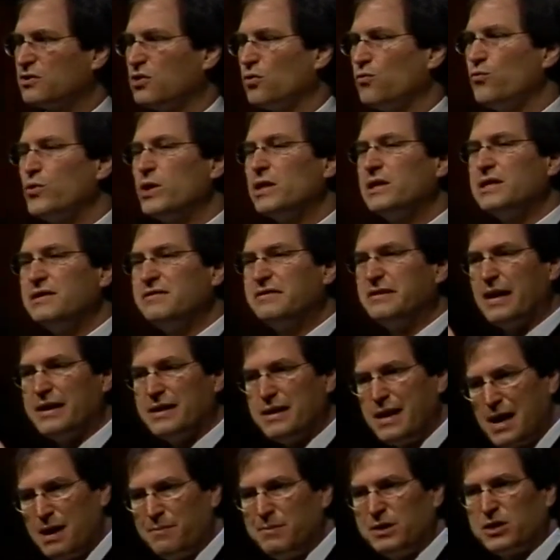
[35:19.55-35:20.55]
to really
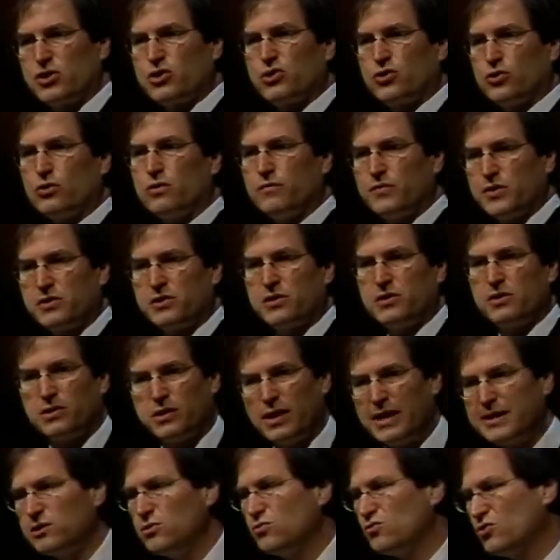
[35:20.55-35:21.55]
dynamic services
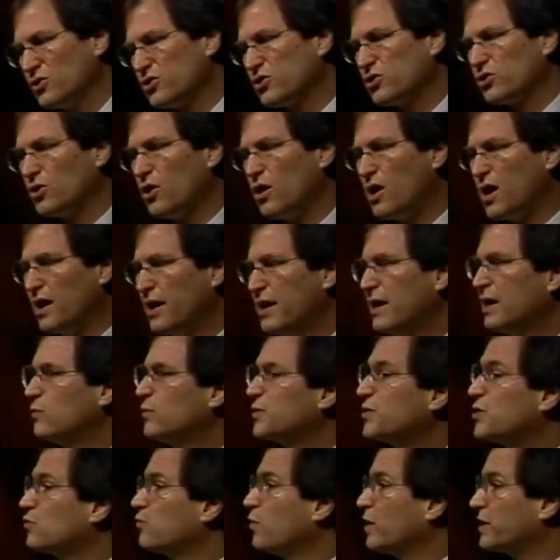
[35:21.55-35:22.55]
like you just saw,
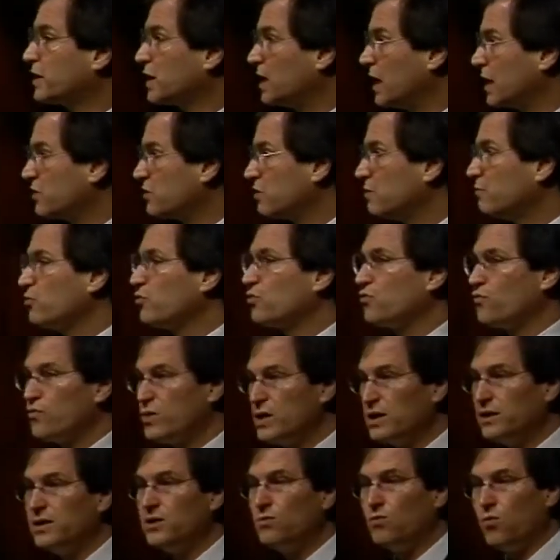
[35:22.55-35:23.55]
which is what customers
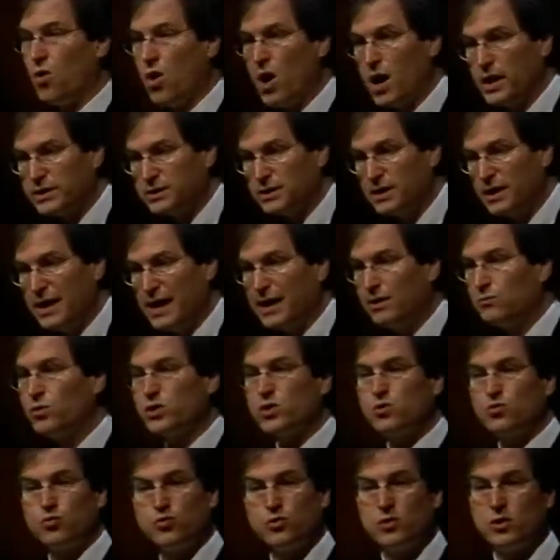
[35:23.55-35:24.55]
really want and
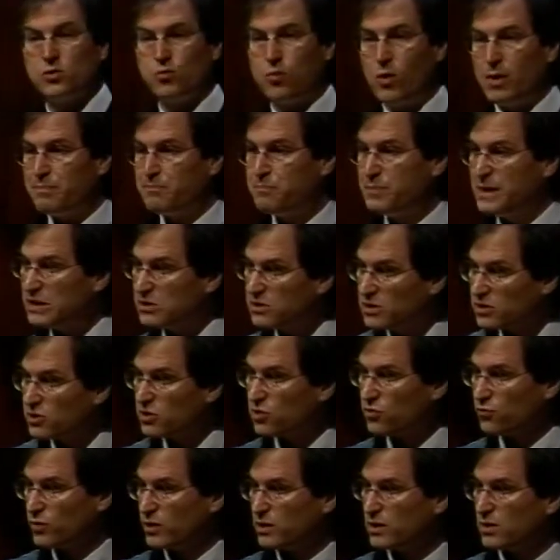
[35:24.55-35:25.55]
which is what
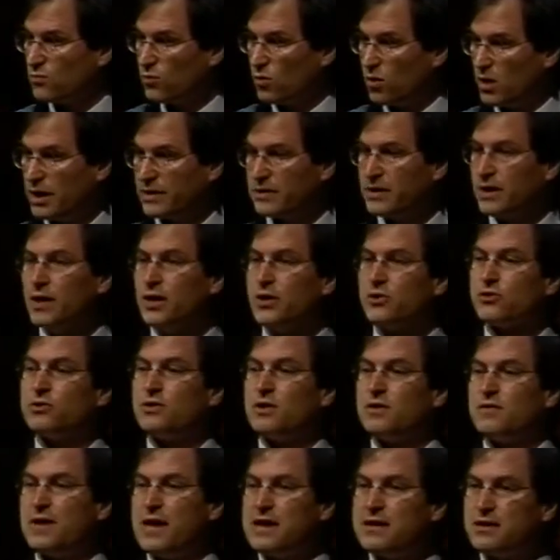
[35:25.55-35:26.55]
businesses really want so
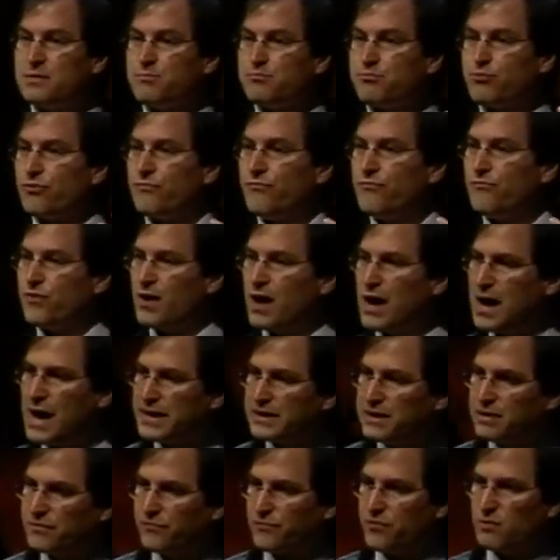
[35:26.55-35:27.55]
that they can
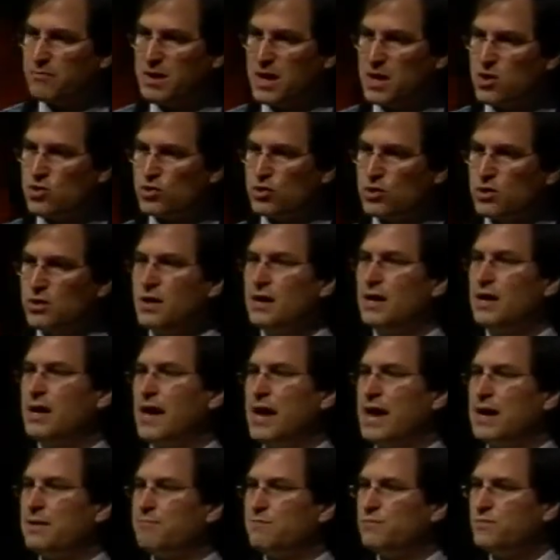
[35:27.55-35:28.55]
provide information
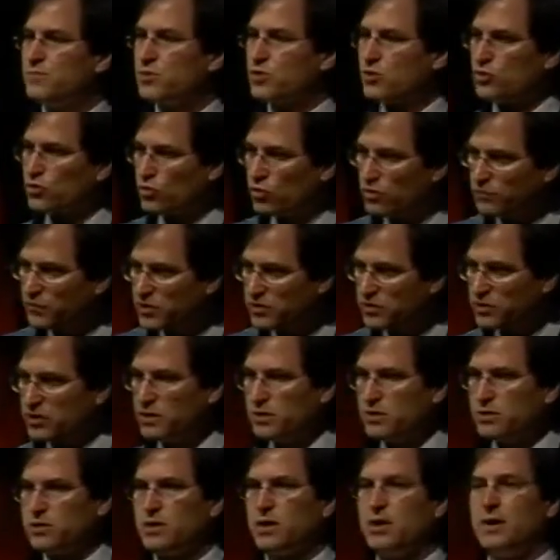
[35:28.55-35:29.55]
and
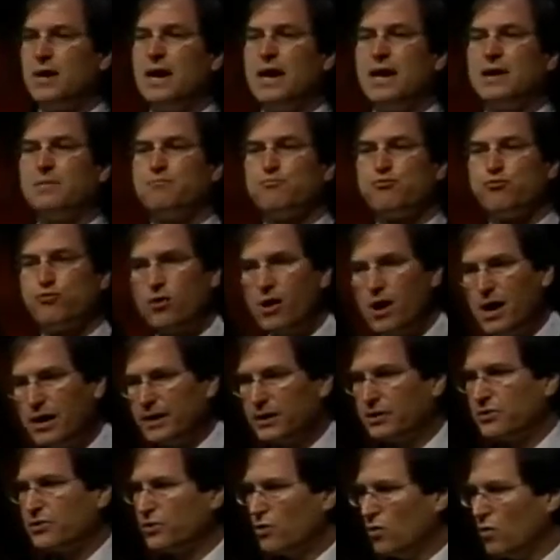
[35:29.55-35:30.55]
services and
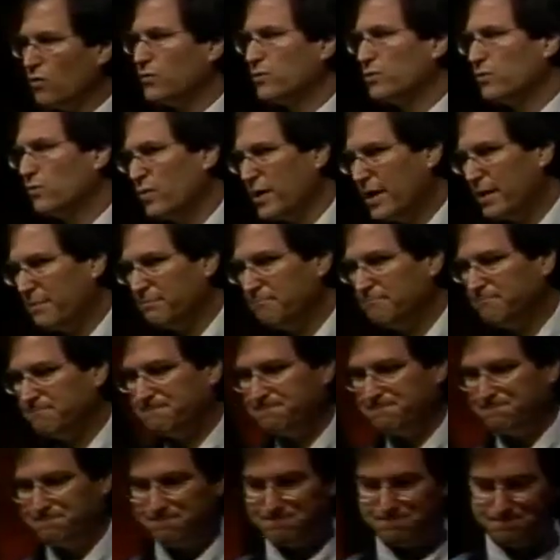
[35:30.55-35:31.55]
products over the web.
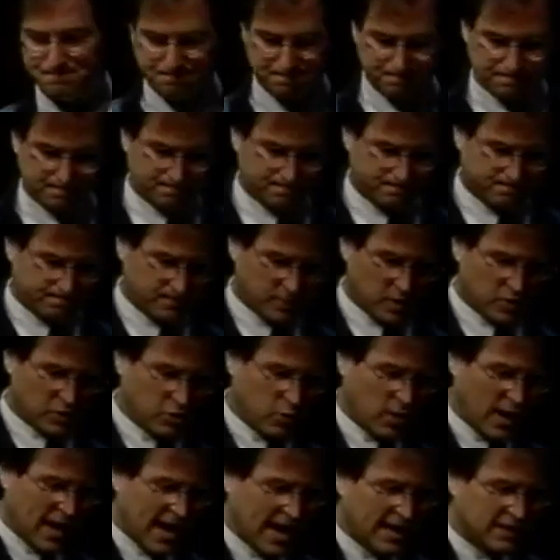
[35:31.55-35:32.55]

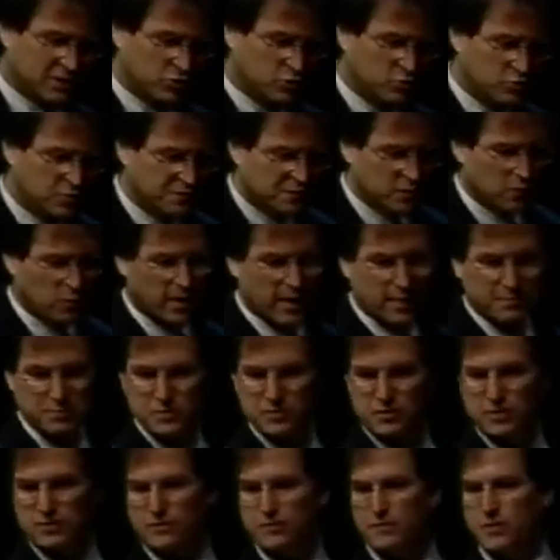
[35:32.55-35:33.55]
So Act 2 of the web
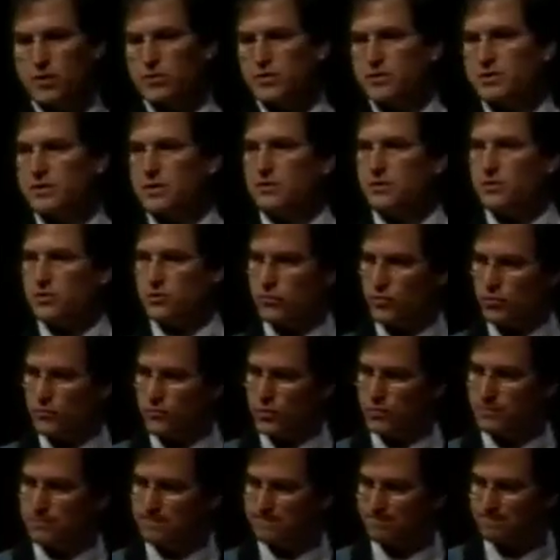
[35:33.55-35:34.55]
is going to focus on the server.